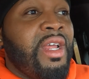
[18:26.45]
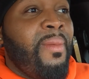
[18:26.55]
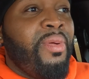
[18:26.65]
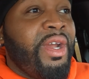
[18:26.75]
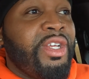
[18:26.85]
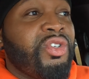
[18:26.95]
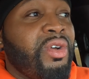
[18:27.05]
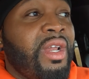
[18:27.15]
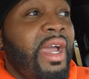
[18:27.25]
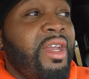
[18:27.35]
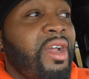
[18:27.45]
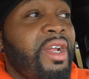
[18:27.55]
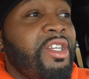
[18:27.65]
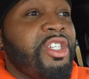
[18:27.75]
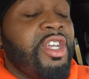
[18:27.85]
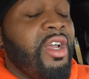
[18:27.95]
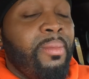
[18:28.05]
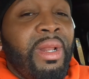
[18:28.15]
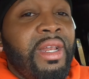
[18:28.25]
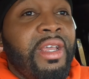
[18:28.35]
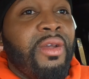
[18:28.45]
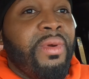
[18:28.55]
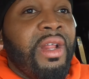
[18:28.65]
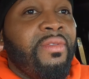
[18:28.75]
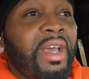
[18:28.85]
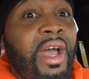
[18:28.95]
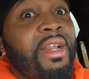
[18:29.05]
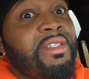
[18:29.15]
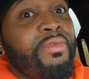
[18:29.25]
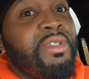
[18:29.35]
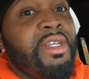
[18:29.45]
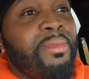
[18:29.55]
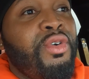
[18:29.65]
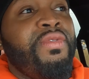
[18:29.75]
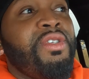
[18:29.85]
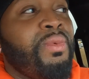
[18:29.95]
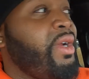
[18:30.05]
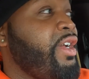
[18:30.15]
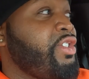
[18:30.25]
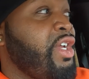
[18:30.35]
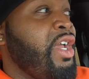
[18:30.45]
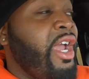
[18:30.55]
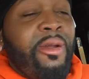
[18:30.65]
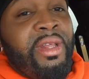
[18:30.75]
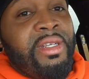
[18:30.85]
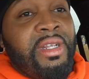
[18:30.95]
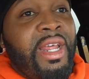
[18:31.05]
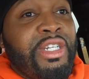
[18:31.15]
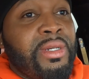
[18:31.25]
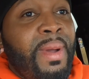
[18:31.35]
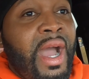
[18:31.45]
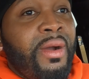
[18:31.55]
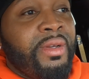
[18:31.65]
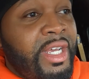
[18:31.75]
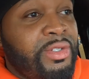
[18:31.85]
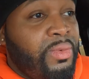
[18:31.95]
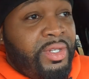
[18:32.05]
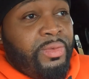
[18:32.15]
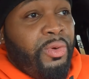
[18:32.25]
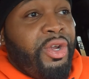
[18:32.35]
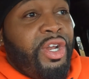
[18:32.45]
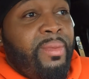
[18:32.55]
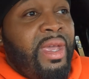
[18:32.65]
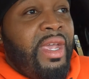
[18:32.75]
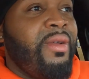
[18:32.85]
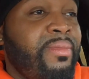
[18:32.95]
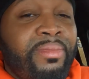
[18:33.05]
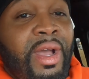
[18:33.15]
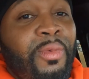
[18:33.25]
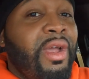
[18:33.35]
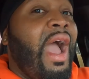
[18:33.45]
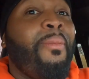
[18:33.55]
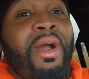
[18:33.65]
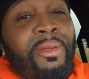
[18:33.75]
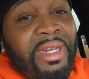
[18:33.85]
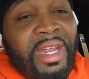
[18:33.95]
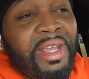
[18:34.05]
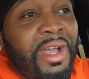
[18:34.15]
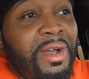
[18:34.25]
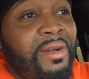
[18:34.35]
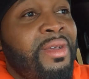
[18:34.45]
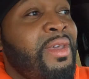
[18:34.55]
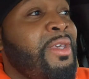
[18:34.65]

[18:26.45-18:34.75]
And I'm pretty sure like they're gonna just completely get rid of them. Like all that stuff you see in the movies where everything is electric powered, that's what we're gonna be. I'll probably be dead and gone.